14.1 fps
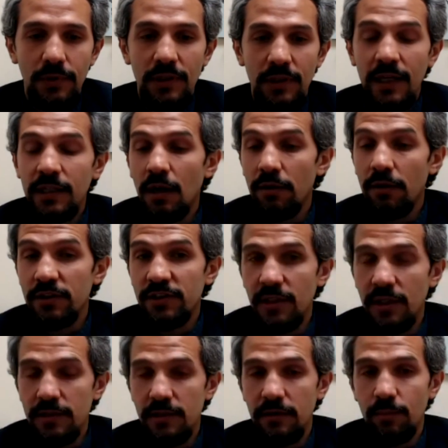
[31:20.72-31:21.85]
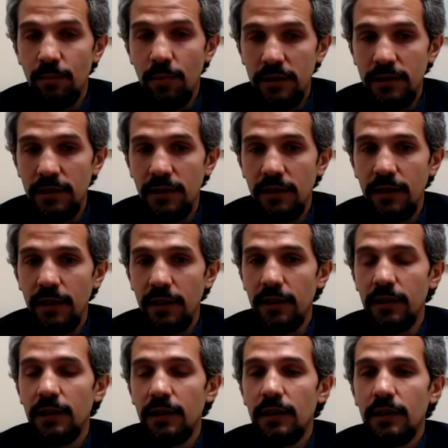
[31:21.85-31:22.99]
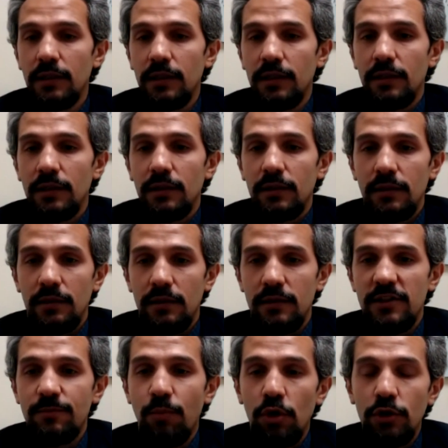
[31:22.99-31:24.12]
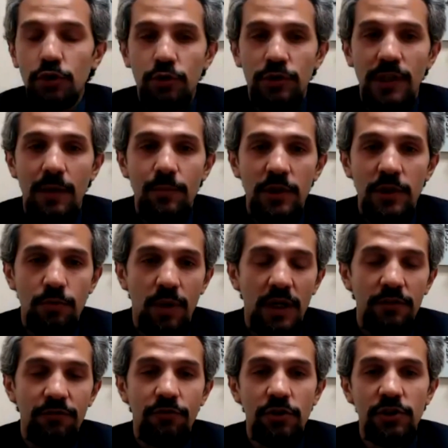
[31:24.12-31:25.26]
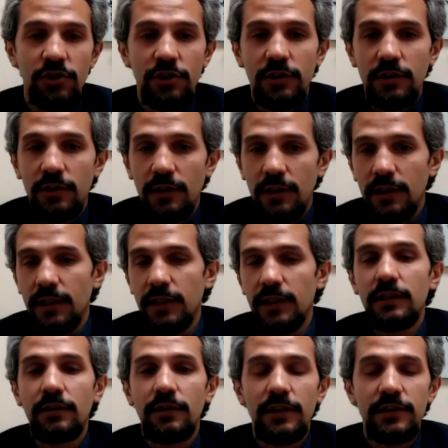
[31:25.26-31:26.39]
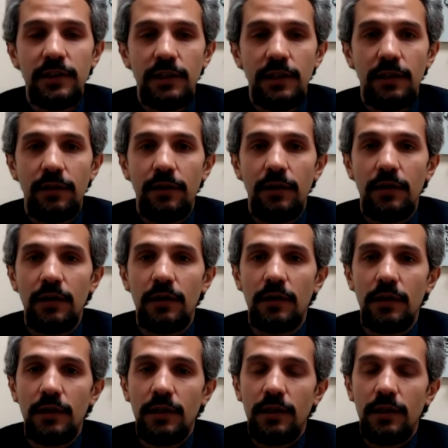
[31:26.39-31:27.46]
like other cells in the body, they respond to damage by first increasing their